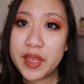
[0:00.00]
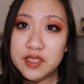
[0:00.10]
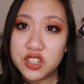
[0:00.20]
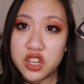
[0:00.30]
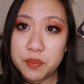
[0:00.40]

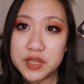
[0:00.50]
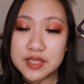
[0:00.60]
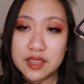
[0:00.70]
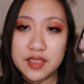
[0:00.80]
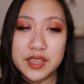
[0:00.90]
better
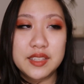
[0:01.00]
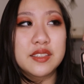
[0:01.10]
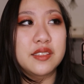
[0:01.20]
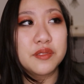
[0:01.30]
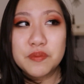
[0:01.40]
shimmers than
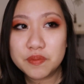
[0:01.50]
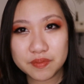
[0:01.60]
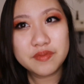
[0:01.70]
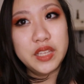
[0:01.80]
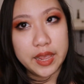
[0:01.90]
this?
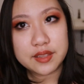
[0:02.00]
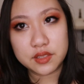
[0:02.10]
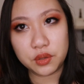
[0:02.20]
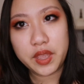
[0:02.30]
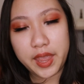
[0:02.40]

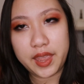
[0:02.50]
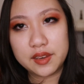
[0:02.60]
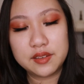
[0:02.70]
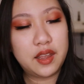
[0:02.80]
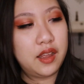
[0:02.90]
Yes, you
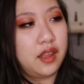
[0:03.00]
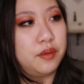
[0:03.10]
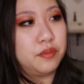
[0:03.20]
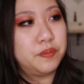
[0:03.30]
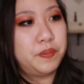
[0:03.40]
can.
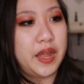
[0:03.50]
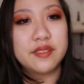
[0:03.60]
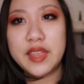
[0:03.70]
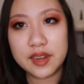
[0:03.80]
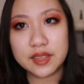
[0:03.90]

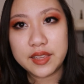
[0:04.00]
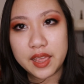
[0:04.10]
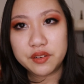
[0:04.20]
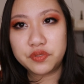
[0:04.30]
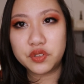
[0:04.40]
But then
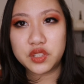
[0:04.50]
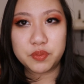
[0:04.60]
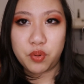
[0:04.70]
again, for the